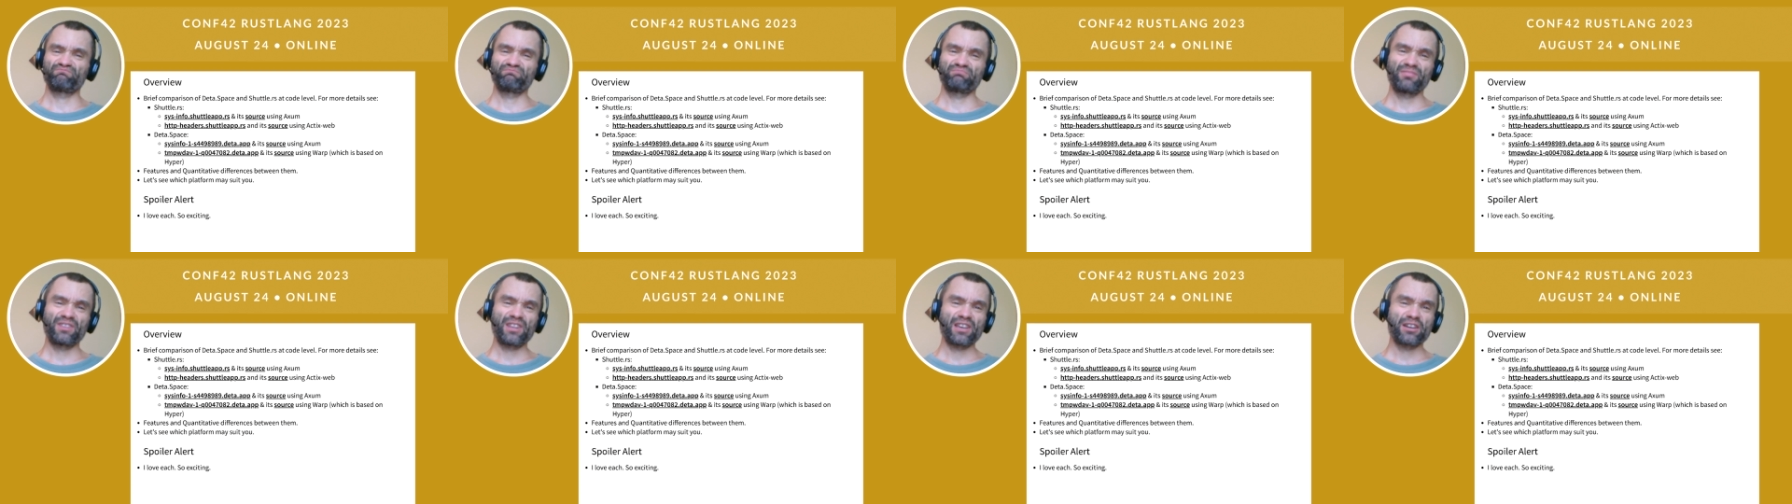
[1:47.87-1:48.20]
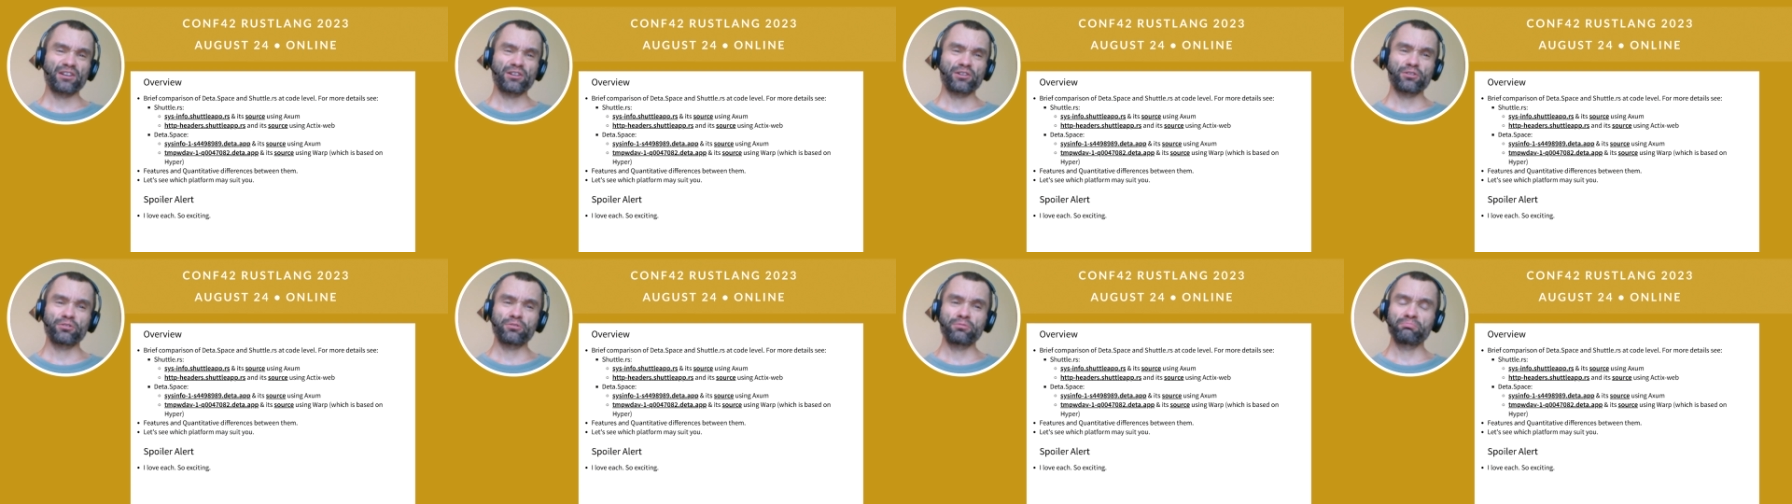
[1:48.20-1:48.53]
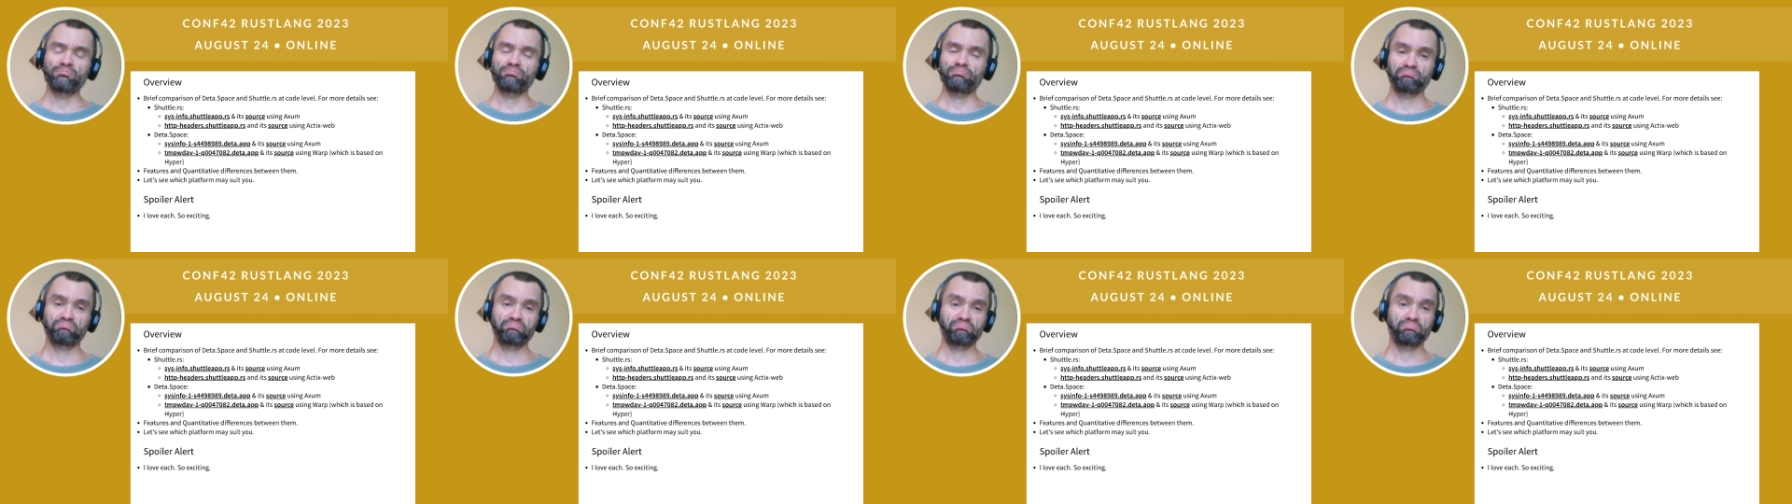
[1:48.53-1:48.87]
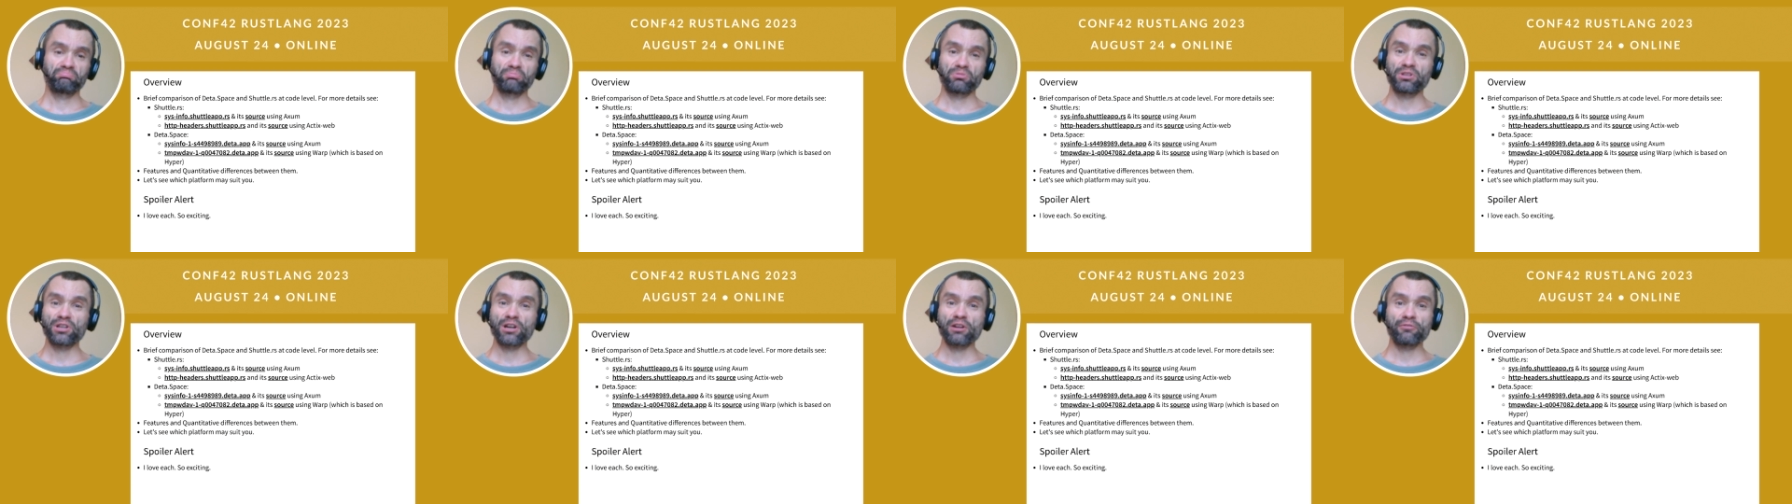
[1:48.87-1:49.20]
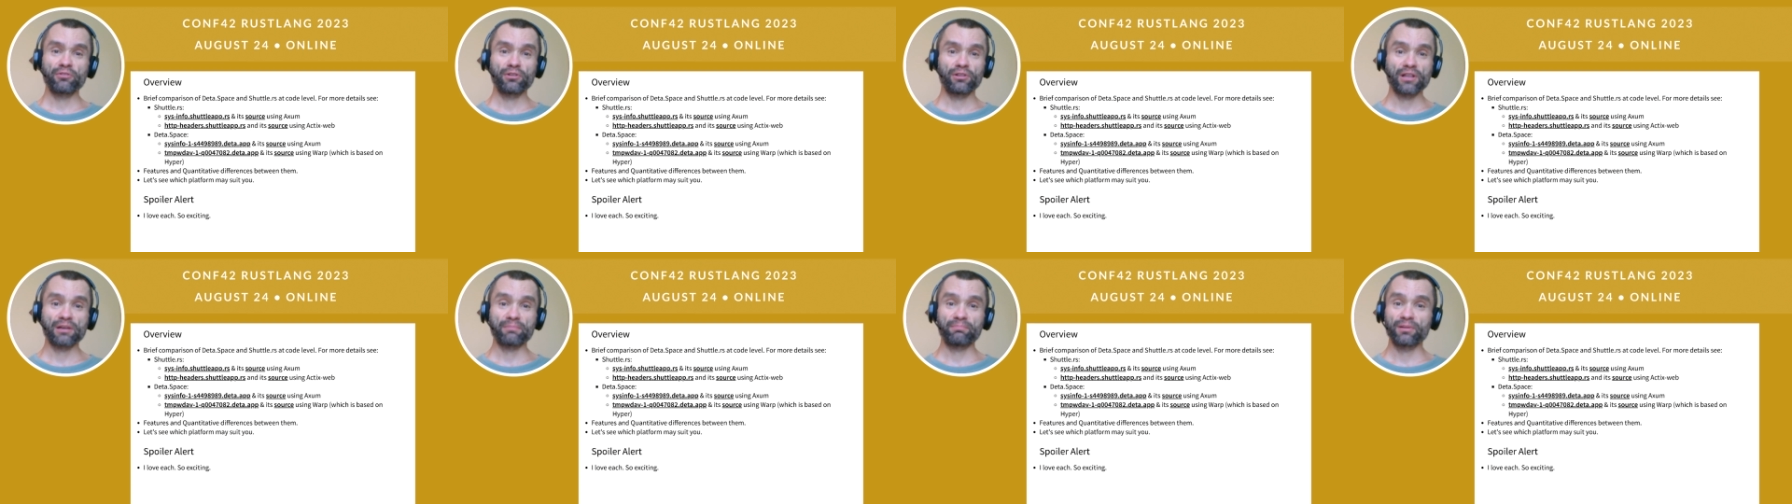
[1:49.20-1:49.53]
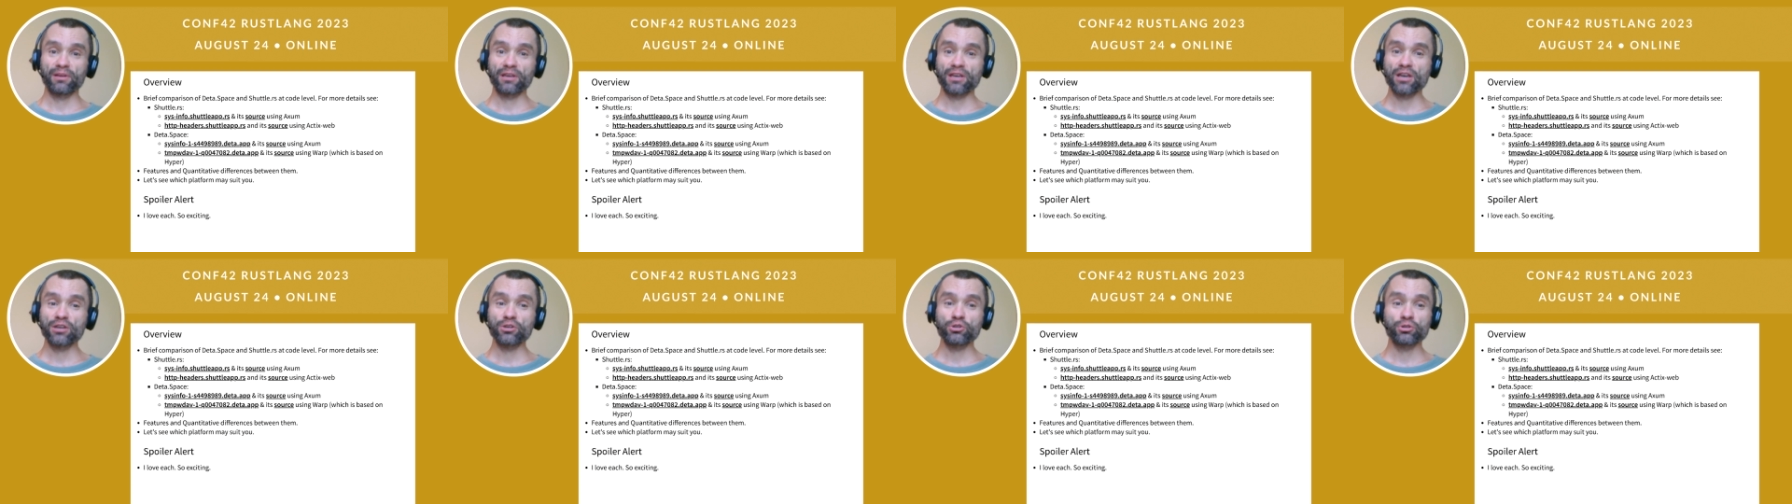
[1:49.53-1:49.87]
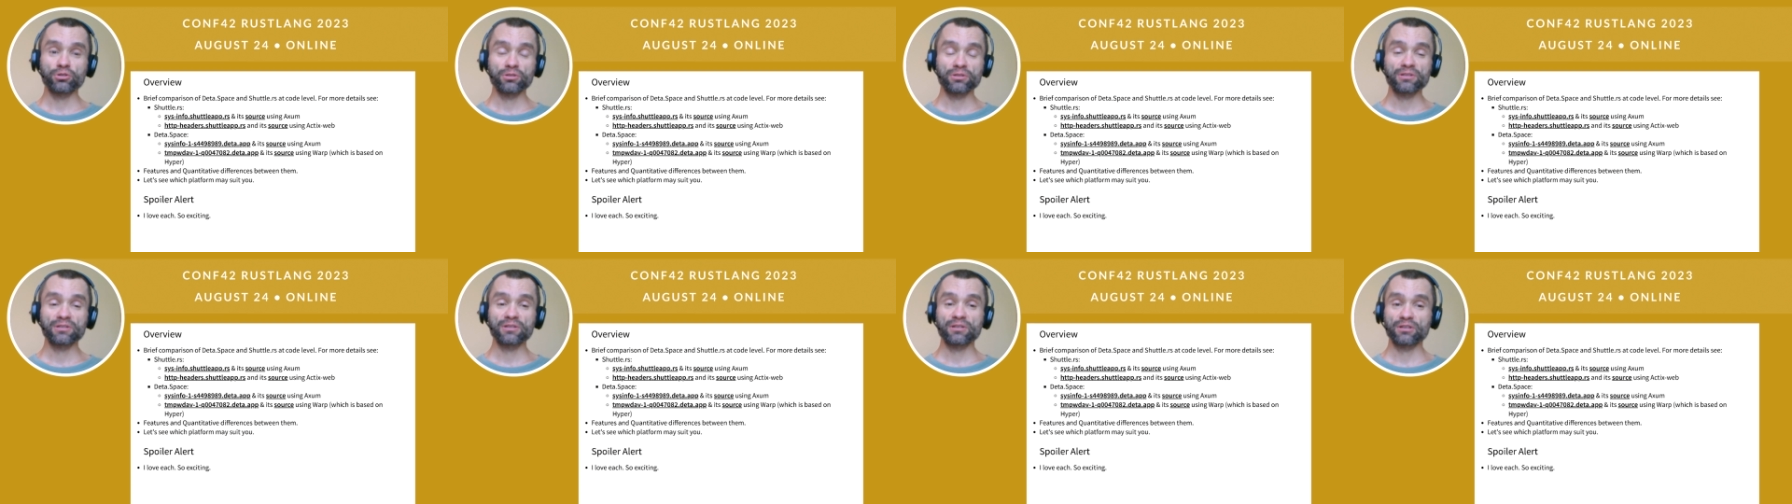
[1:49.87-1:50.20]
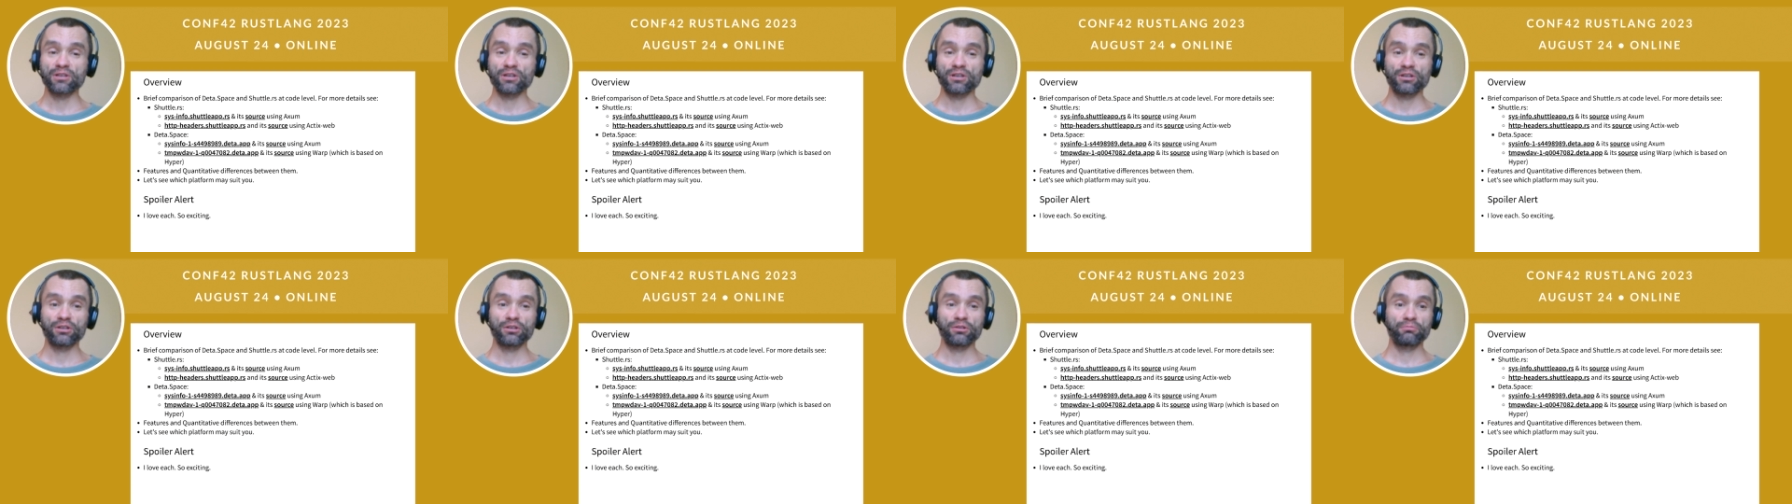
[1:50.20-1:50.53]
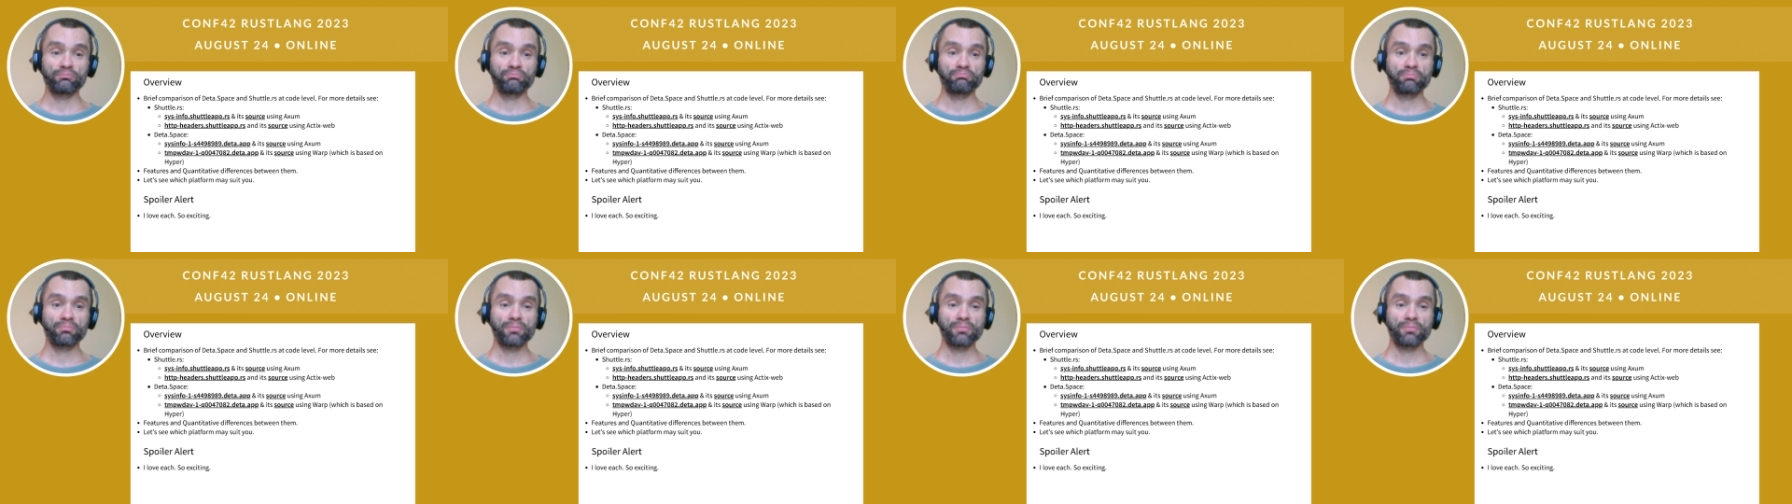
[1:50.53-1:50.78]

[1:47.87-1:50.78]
They're trivial applications uh,